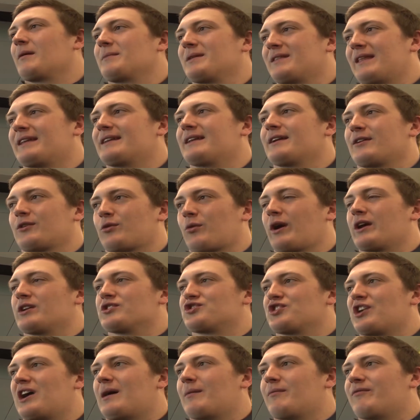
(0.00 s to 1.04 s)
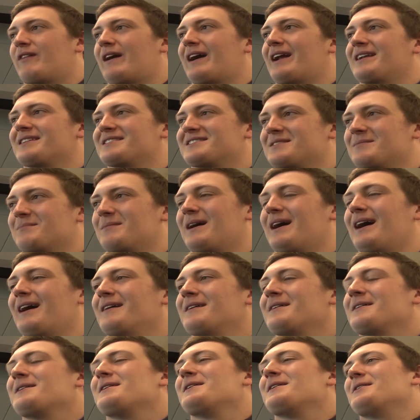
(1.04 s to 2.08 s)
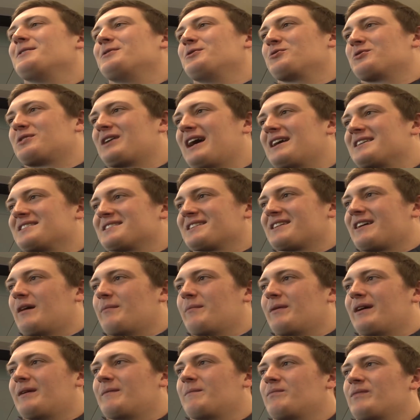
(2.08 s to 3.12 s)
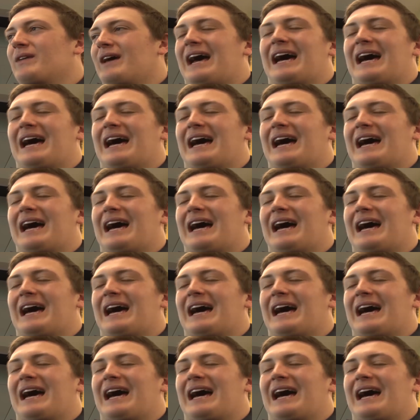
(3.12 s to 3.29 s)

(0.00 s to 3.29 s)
I mean, they did a great job finding some uh, new guys to come in.